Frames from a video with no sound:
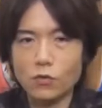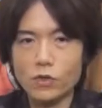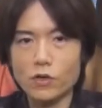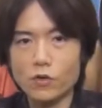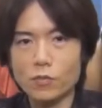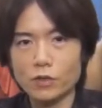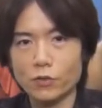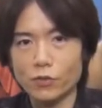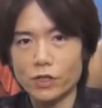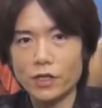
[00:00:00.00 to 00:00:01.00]
Down to All
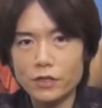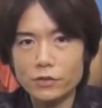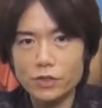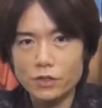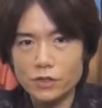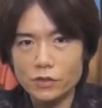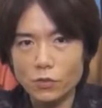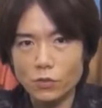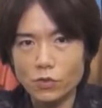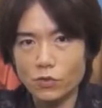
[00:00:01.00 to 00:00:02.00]
side, right. then down to
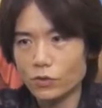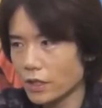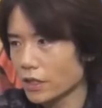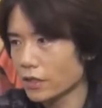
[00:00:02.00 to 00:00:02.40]
side again.